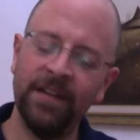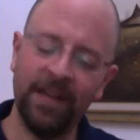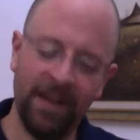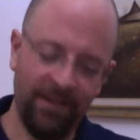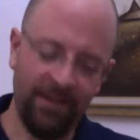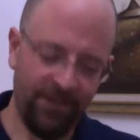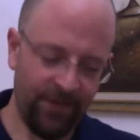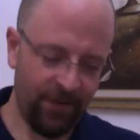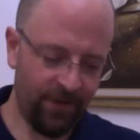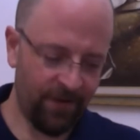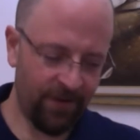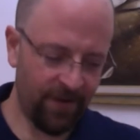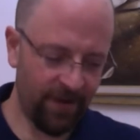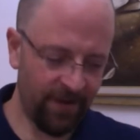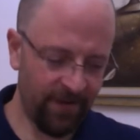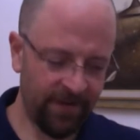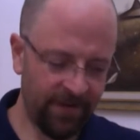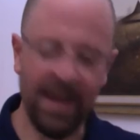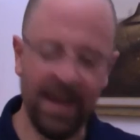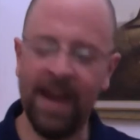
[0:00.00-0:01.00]
if you're
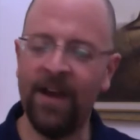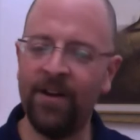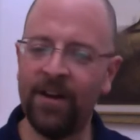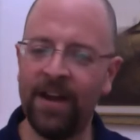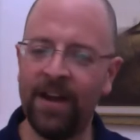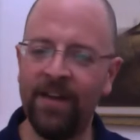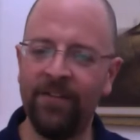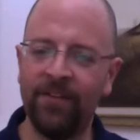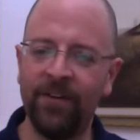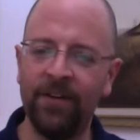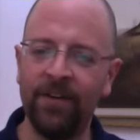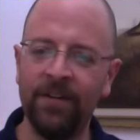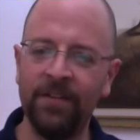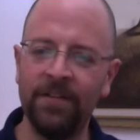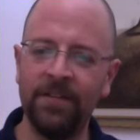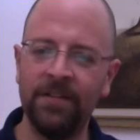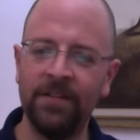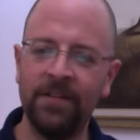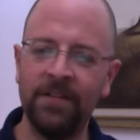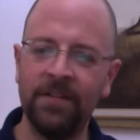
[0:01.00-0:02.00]
a caregiver,
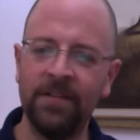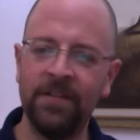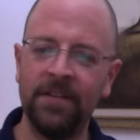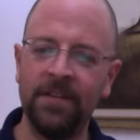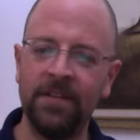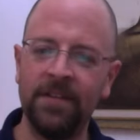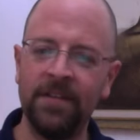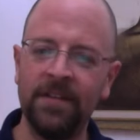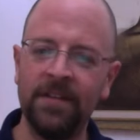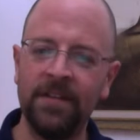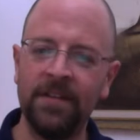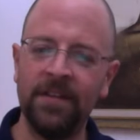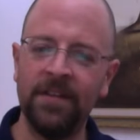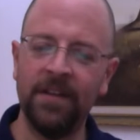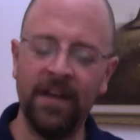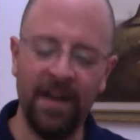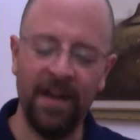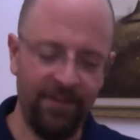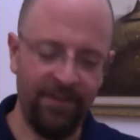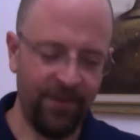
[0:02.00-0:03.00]

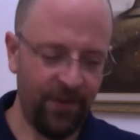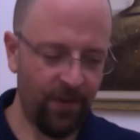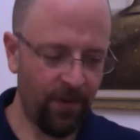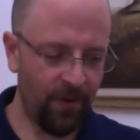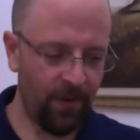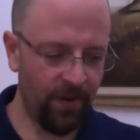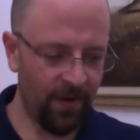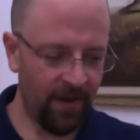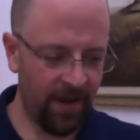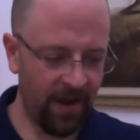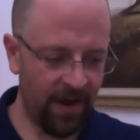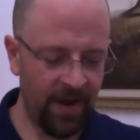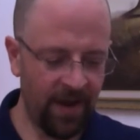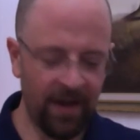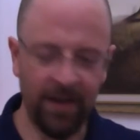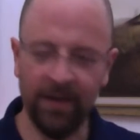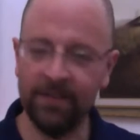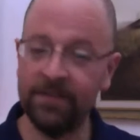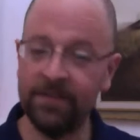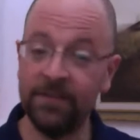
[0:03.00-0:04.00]
if you're
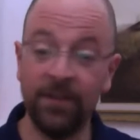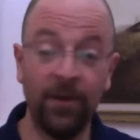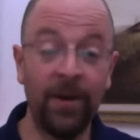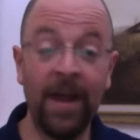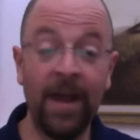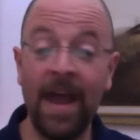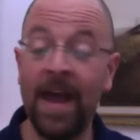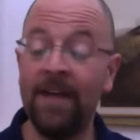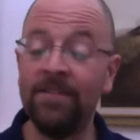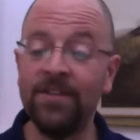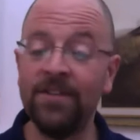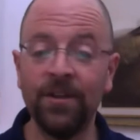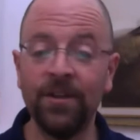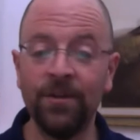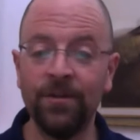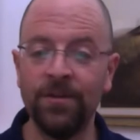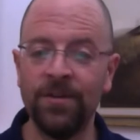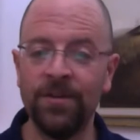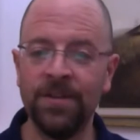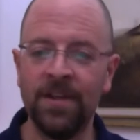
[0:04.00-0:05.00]
going to have
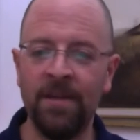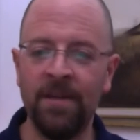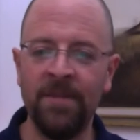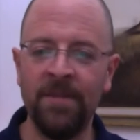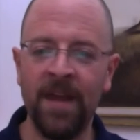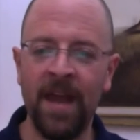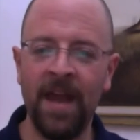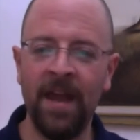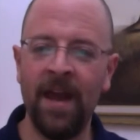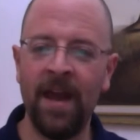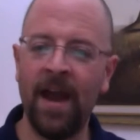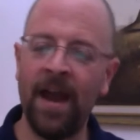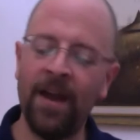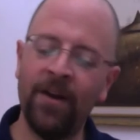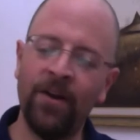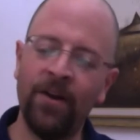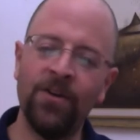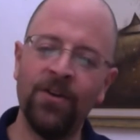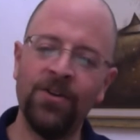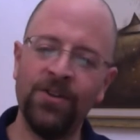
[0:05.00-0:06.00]
children someday, I
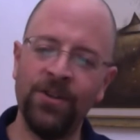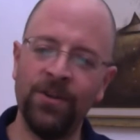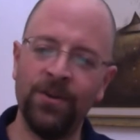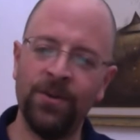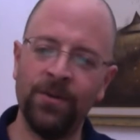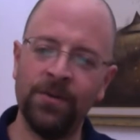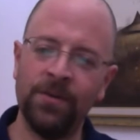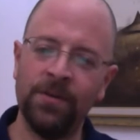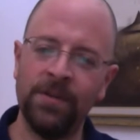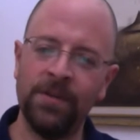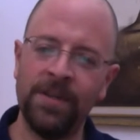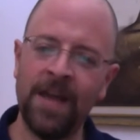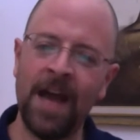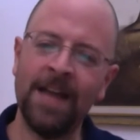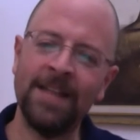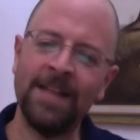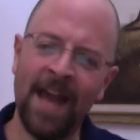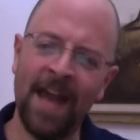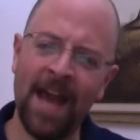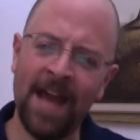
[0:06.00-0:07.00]
urge you
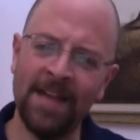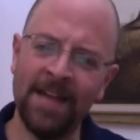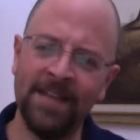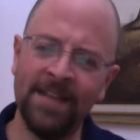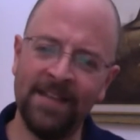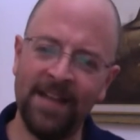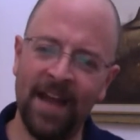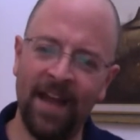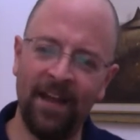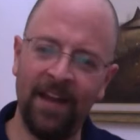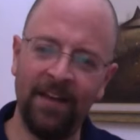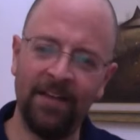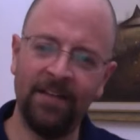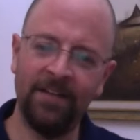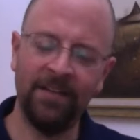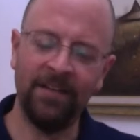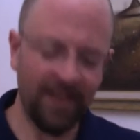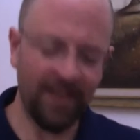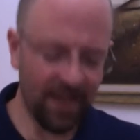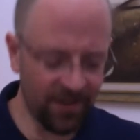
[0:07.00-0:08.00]
not to hesitate.
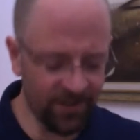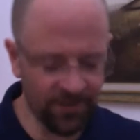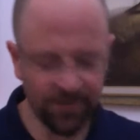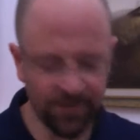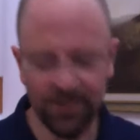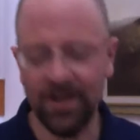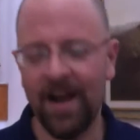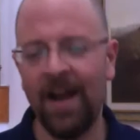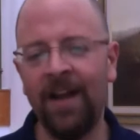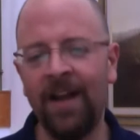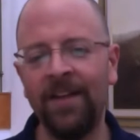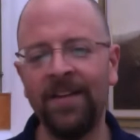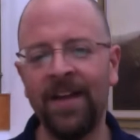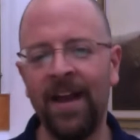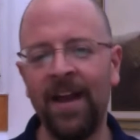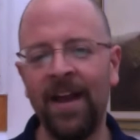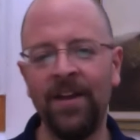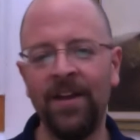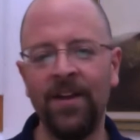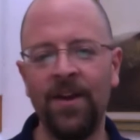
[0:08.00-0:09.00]
Get your child
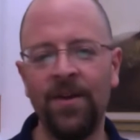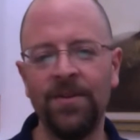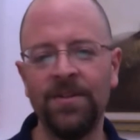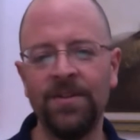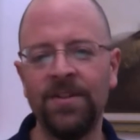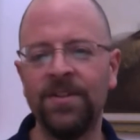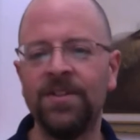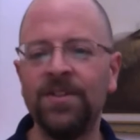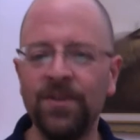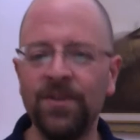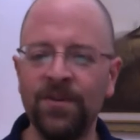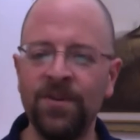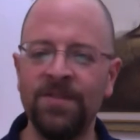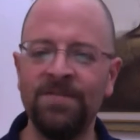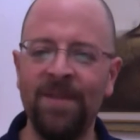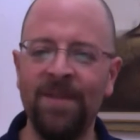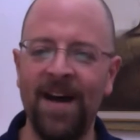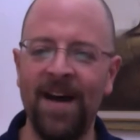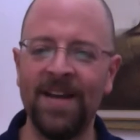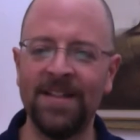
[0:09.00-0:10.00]
diagnosed as soon as
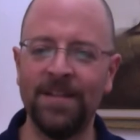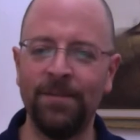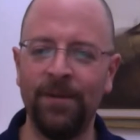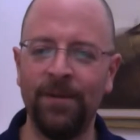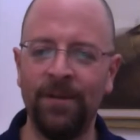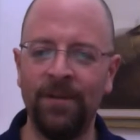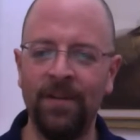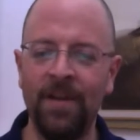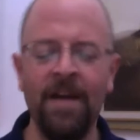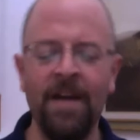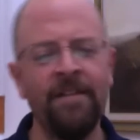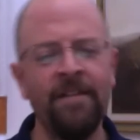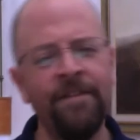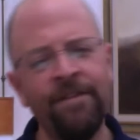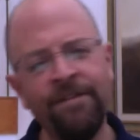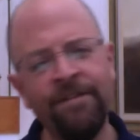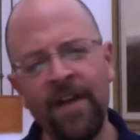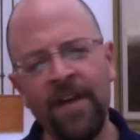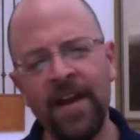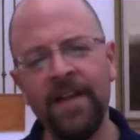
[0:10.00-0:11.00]
possible.
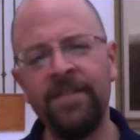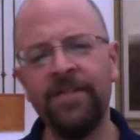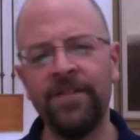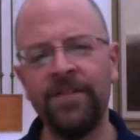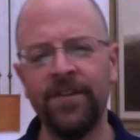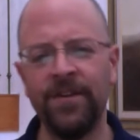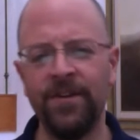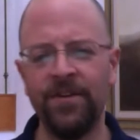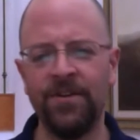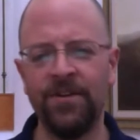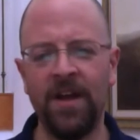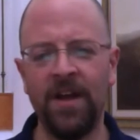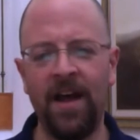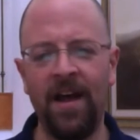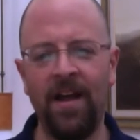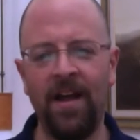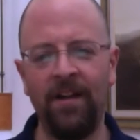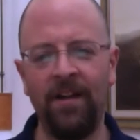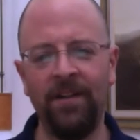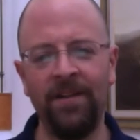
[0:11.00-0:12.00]
Fight for your
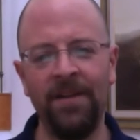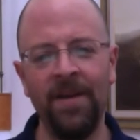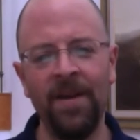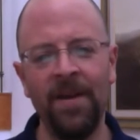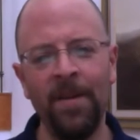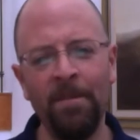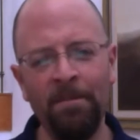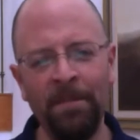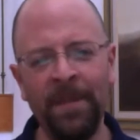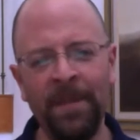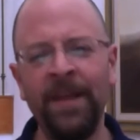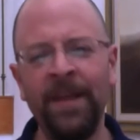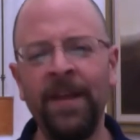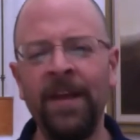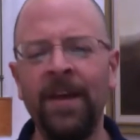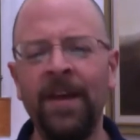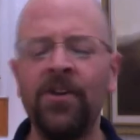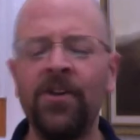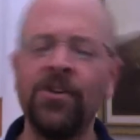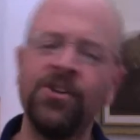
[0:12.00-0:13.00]
child.
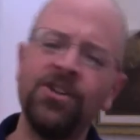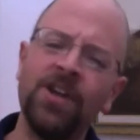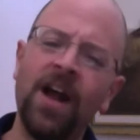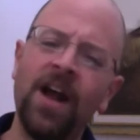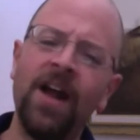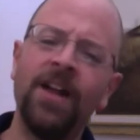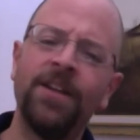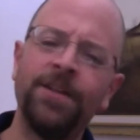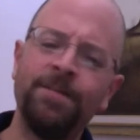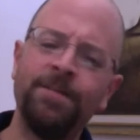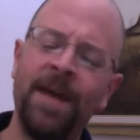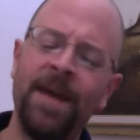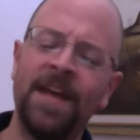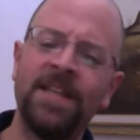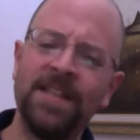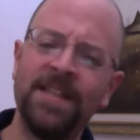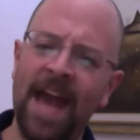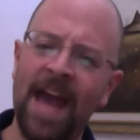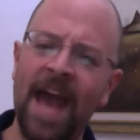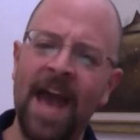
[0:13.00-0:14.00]
Be your child's
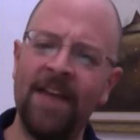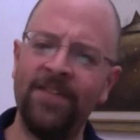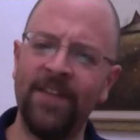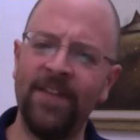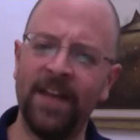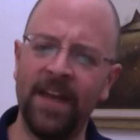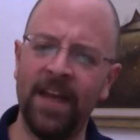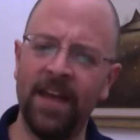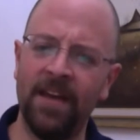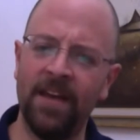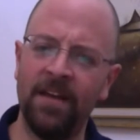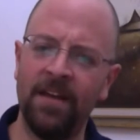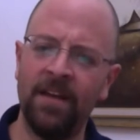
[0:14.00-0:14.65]
best advocate.